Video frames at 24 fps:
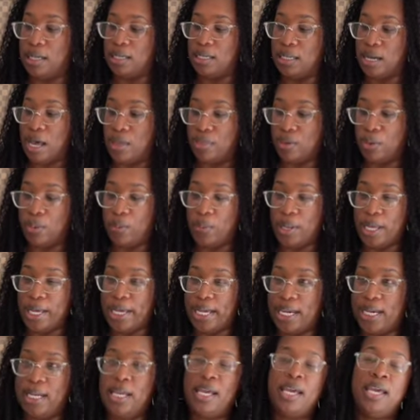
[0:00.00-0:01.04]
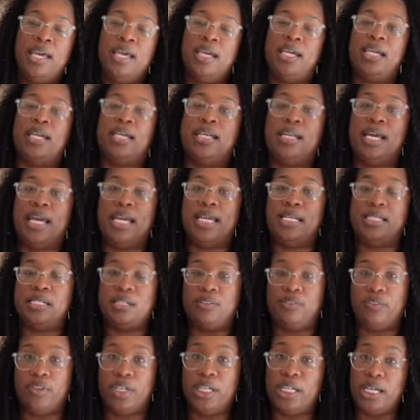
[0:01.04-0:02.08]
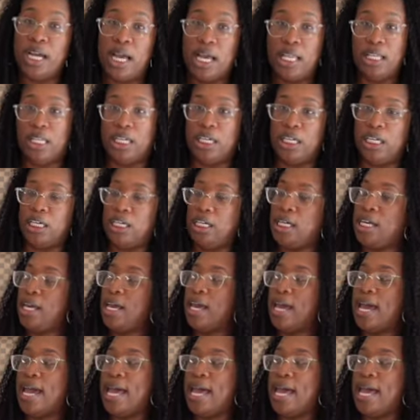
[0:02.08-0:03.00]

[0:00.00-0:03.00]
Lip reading: another one in a different color,